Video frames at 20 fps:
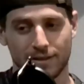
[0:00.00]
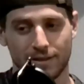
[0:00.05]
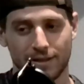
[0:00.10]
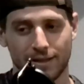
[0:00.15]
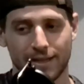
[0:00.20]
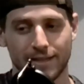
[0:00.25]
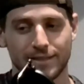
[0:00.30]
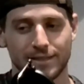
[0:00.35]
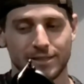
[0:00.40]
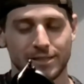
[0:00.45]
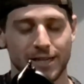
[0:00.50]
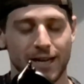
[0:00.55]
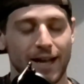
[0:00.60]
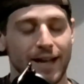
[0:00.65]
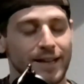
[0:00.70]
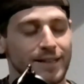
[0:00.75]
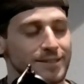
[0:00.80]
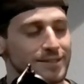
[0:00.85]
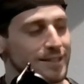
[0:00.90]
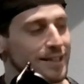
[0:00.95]
It's
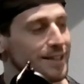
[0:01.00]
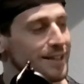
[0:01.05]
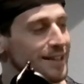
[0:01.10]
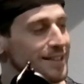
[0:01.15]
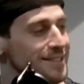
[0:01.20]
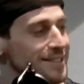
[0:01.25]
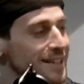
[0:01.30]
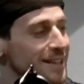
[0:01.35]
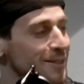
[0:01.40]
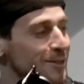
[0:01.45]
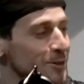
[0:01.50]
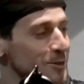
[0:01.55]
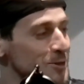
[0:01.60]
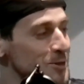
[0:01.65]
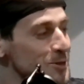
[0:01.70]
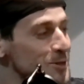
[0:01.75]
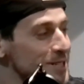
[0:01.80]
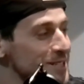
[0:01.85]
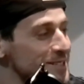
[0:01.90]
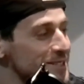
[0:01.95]
changed, like I said, through
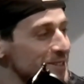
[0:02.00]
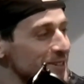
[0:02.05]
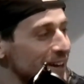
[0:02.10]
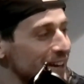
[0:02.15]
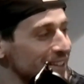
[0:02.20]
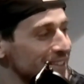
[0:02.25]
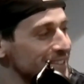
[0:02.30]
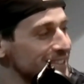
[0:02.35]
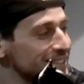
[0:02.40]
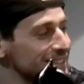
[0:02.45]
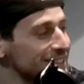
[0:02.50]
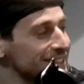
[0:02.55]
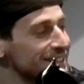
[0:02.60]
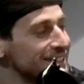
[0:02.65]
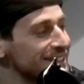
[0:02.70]
jiu-jitsu, actually.